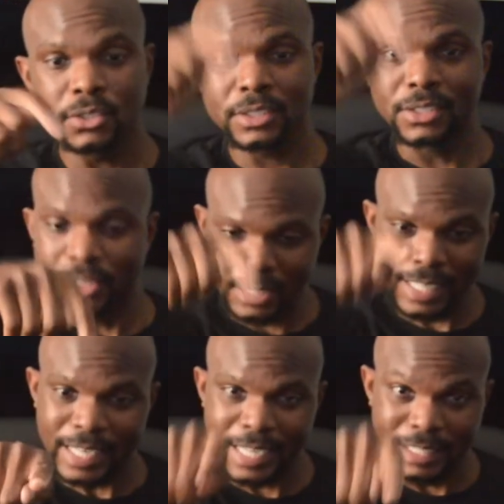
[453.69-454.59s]
Just go
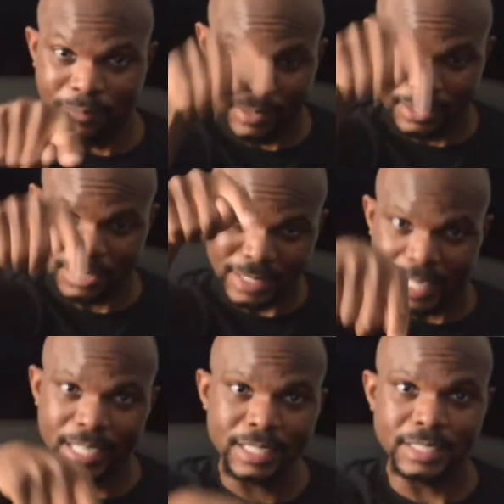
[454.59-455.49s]
and like just
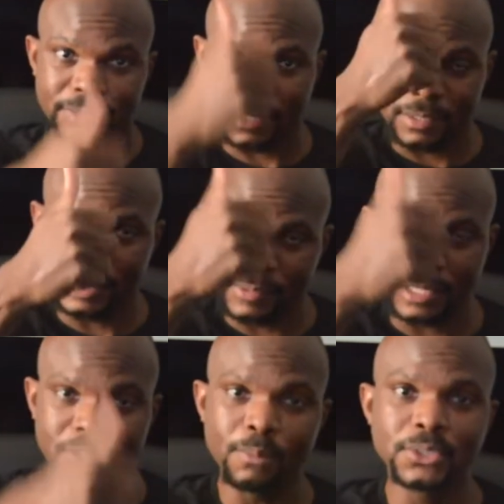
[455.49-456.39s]
like it, give it
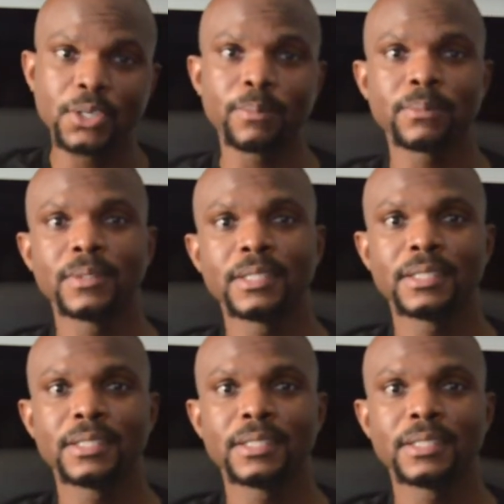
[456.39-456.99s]
a thumbs up.